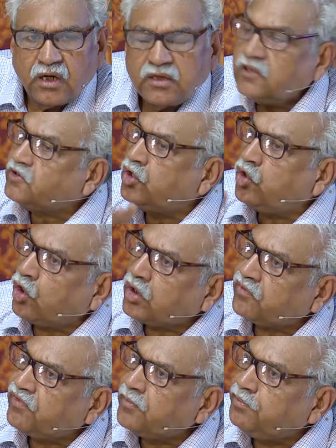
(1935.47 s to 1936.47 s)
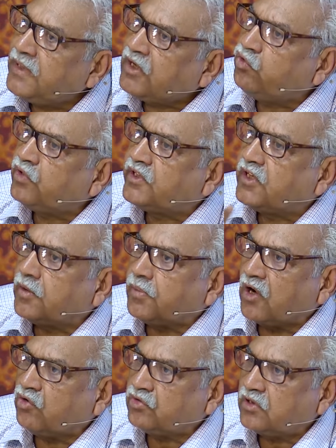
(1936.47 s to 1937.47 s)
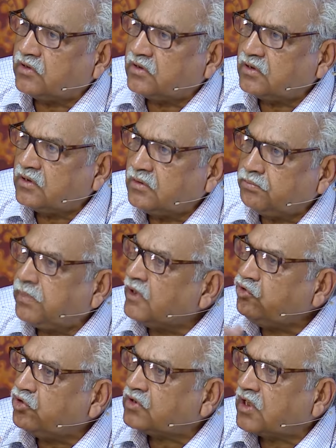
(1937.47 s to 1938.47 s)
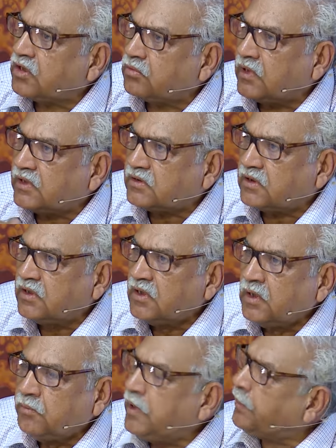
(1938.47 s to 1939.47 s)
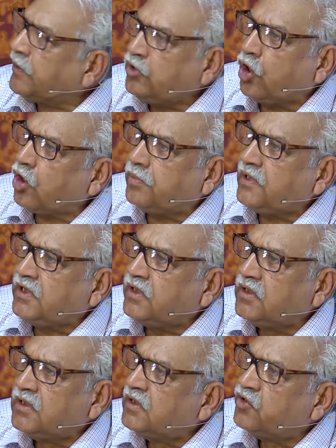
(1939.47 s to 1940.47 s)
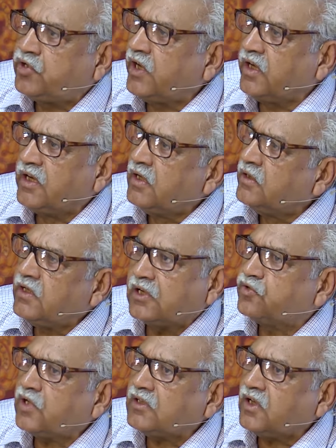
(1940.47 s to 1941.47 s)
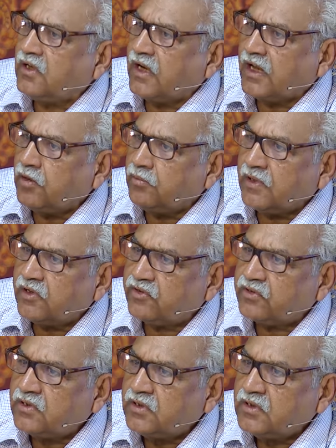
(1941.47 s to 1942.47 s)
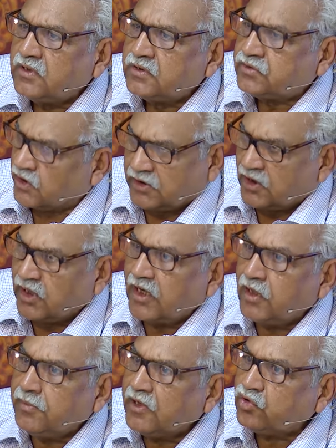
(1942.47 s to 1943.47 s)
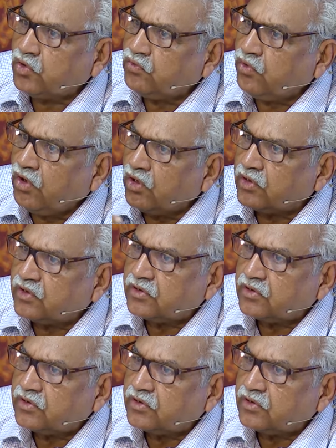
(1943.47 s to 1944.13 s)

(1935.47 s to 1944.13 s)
There's a lot of ambiguity about it. Panchatana matra. People normally say there are subtle elements. Subtle elements of what?